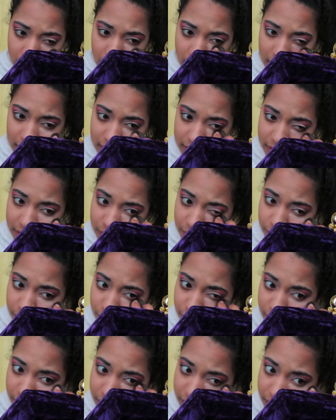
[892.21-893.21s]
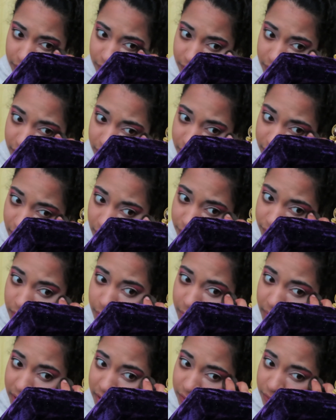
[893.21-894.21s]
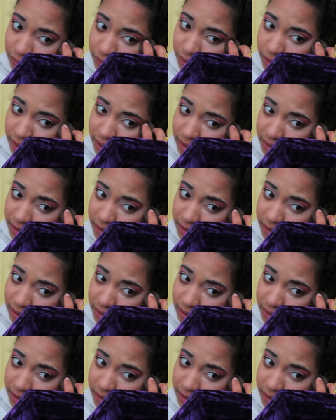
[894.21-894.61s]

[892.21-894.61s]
I really love the Blendiful.